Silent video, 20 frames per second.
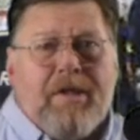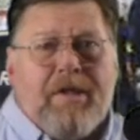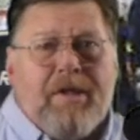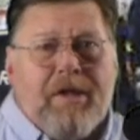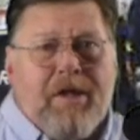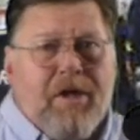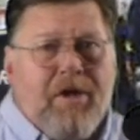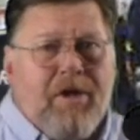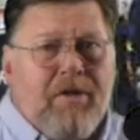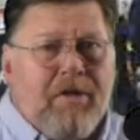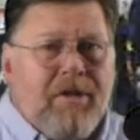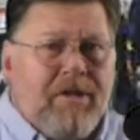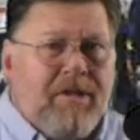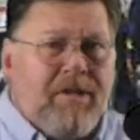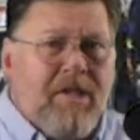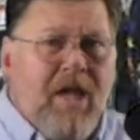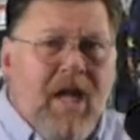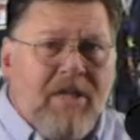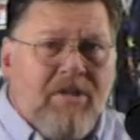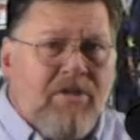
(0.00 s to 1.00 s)
It's
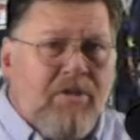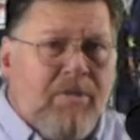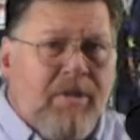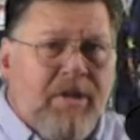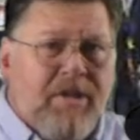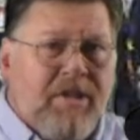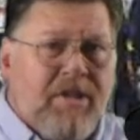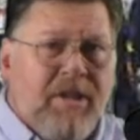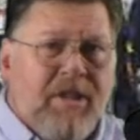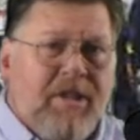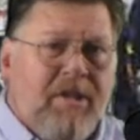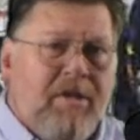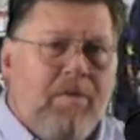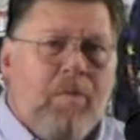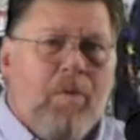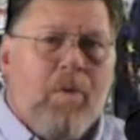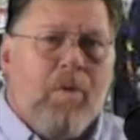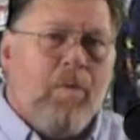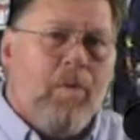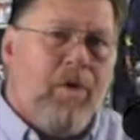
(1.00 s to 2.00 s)
not so much that
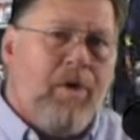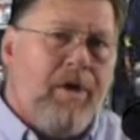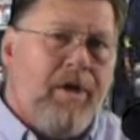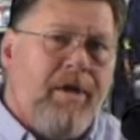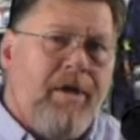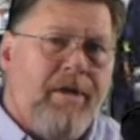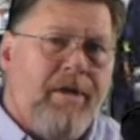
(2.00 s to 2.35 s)
we're worried,